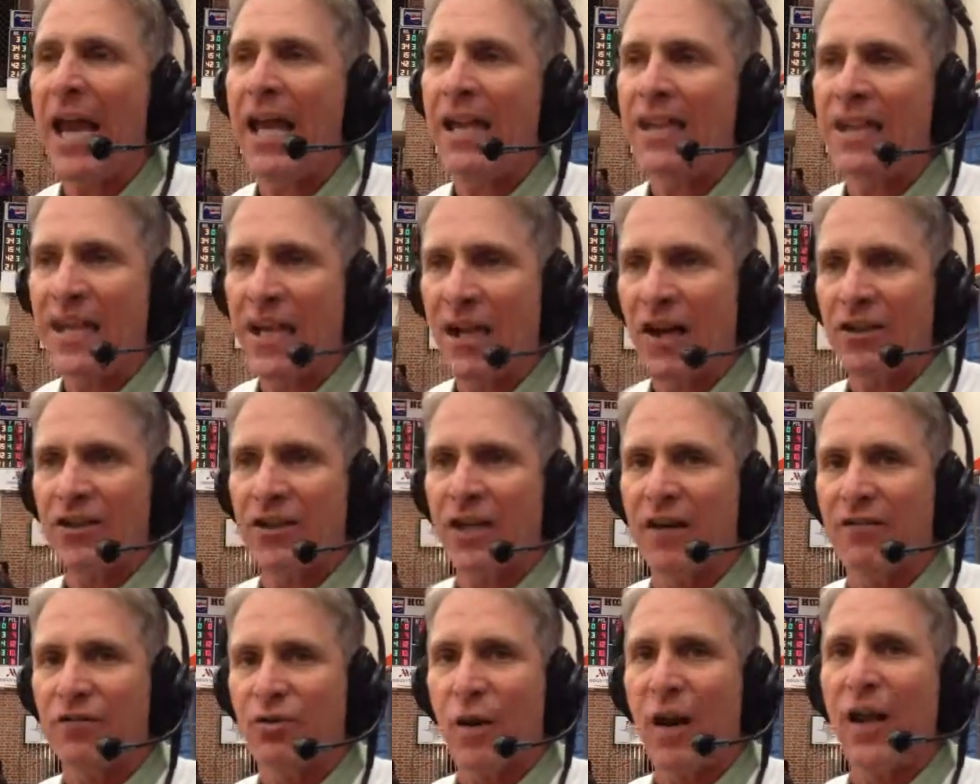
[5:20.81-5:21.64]
and get
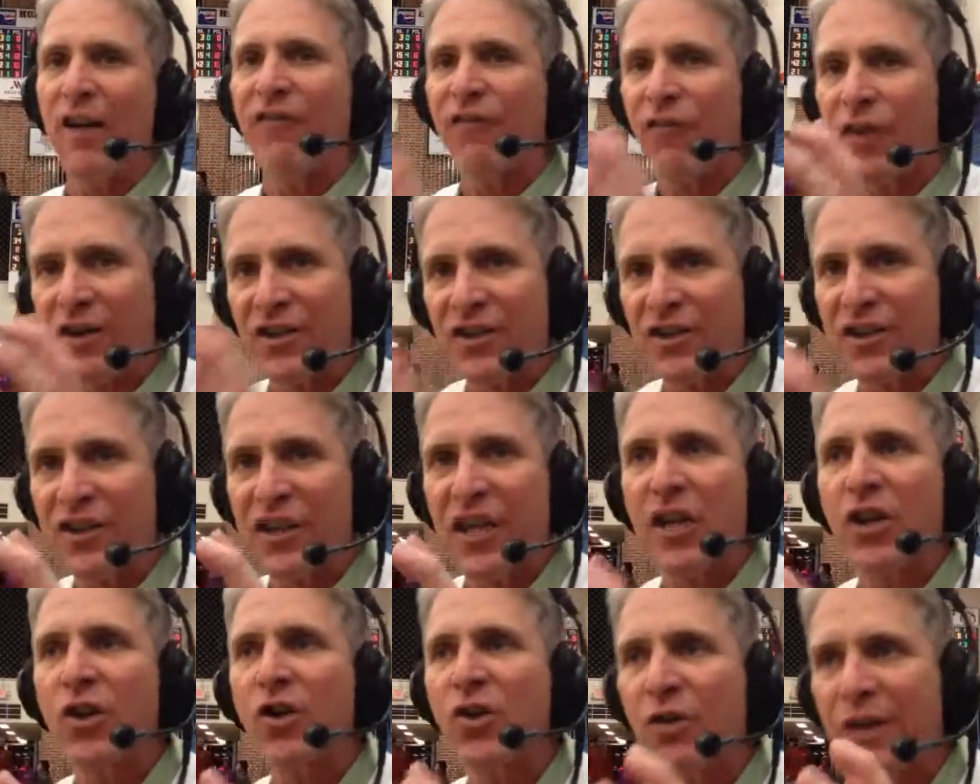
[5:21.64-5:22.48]
ourselves ready for a
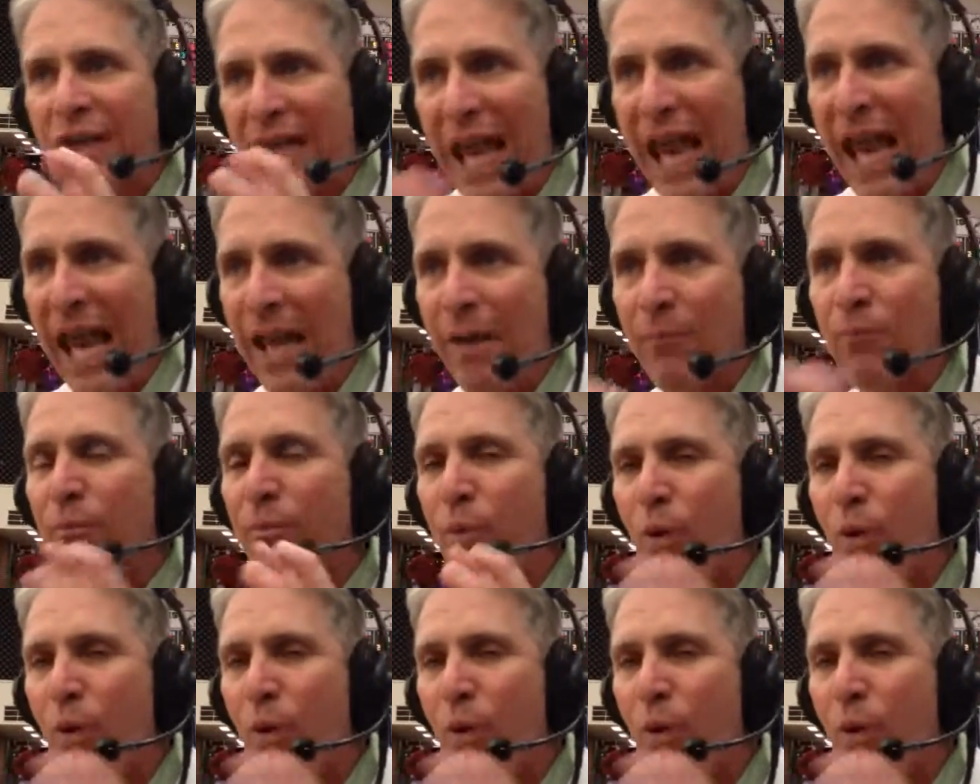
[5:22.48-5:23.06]
single game,